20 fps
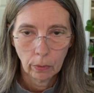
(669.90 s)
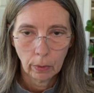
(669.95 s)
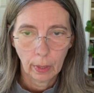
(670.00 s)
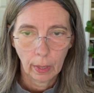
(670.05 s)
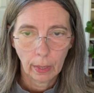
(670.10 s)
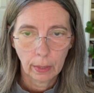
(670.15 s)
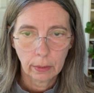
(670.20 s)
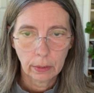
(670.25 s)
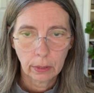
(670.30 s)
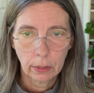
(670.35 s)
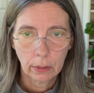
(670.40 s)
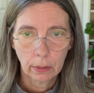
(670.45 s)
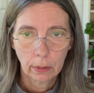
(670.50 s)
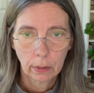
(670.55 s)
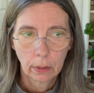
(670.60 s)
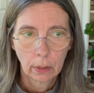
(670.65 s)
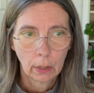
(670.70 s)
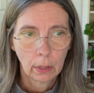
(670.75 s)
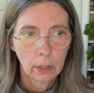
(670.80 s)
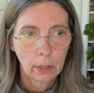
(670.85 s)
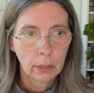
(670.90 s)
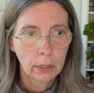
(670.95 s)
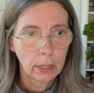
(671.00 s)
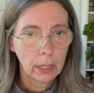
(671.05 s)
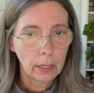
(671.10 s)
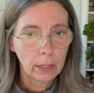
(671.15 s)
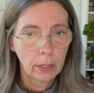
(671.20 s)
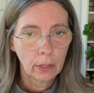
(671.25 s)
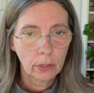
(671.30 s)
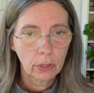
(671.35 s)
that.
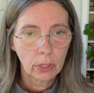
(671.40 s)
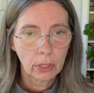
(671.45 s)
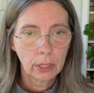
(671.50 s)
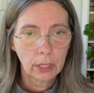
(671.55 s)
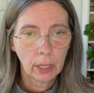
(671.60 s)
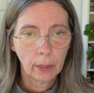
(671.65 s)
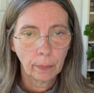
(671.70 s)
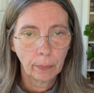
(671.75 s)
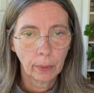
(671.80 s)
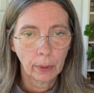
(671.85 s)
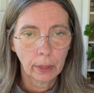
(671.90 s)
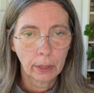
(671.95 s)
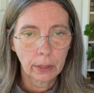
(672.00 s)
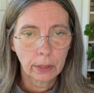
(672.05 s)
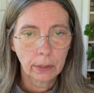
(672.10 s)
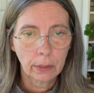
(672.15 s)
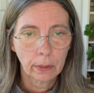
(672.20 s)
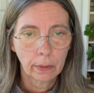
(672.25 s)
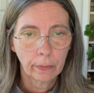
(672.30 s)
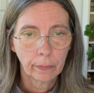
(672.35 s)
See, there's the templates